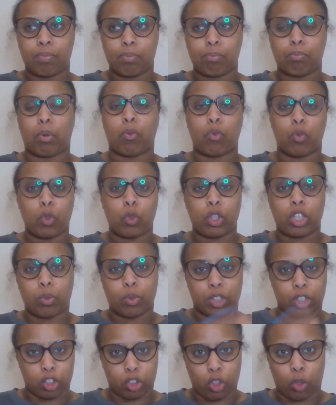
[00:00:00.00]
But Rukia
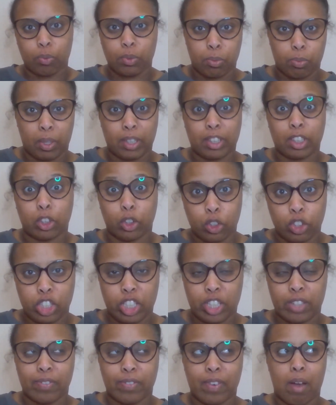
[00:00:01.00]
was adopted by the
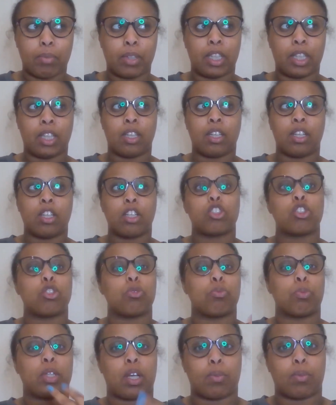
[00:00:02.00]
Kuchiki family to
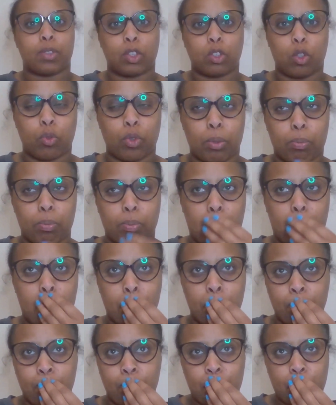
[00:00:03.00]
become a Soul Reaper.
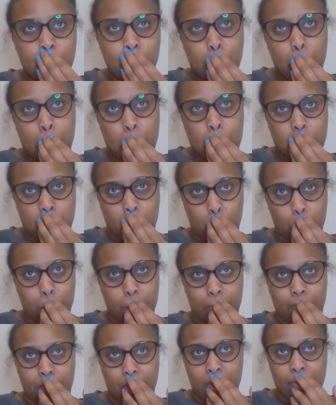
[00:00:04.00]
So I wonder
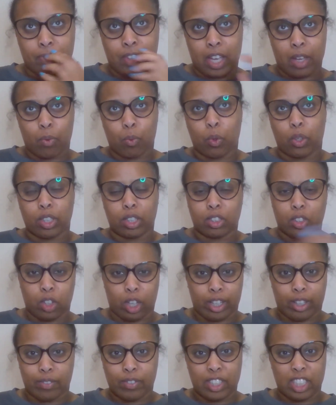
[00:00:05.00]
if they were
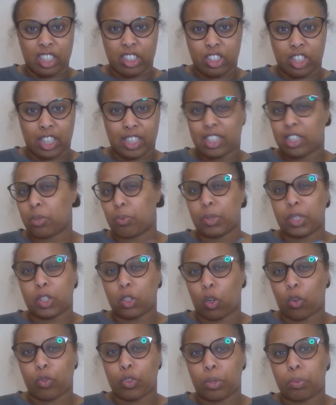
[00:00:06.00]
kind of initiated to be
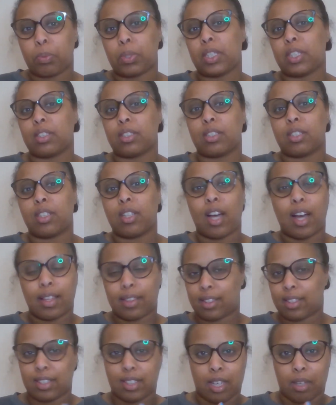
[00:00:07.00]
Soul Reapers at
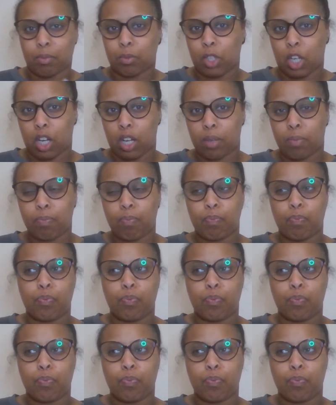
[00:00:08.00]
the same time.